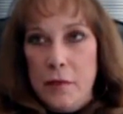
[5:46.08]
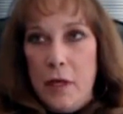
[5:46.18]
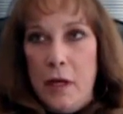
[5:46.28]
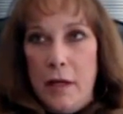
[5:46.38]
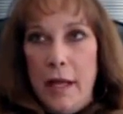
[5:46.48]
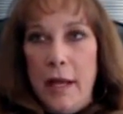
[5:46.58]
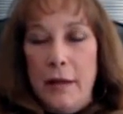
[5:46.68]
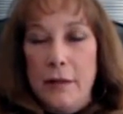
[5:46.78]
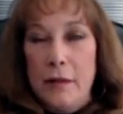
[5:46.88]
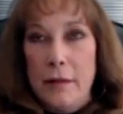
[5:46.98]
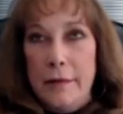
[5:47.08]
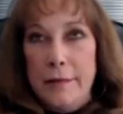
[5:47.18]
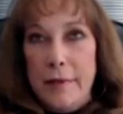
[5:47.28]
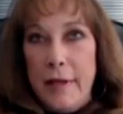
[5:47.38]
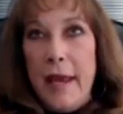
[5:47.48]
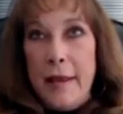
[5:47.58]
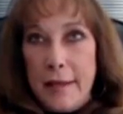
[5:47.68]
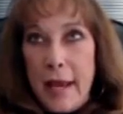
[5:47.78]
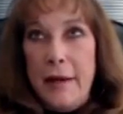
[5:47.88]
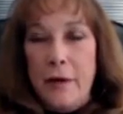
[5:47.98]
at
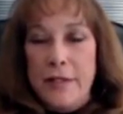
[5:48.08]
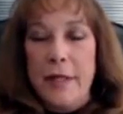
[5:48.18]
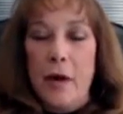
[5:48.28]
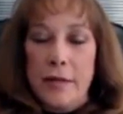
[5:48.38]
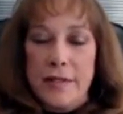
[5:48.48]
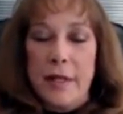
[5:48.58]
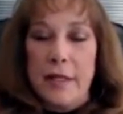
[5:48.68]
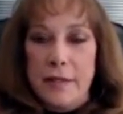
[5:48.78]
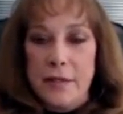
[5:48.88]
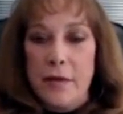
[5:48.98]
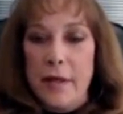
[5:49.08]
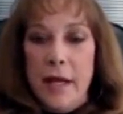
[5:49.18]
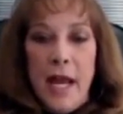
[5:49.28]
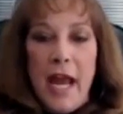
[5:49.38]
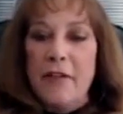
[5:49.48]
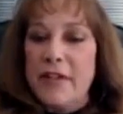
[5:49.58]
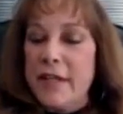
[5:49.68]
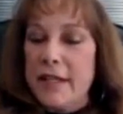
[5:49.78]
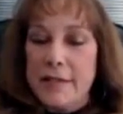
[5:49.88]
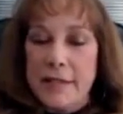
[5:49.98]
our DR site so that
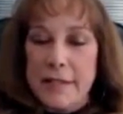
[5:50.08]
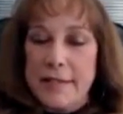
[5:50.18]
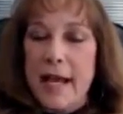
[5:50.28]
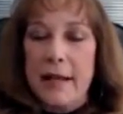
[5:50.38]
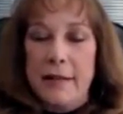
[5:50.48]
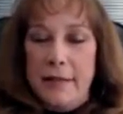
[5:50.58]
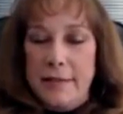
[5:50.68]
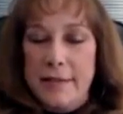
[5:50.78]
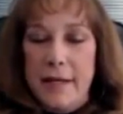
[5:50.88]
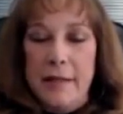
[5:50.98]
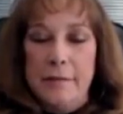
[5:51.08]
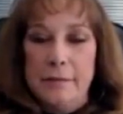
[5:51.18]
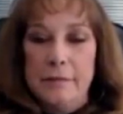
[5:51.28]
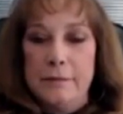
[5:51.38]
everything is exactly the same.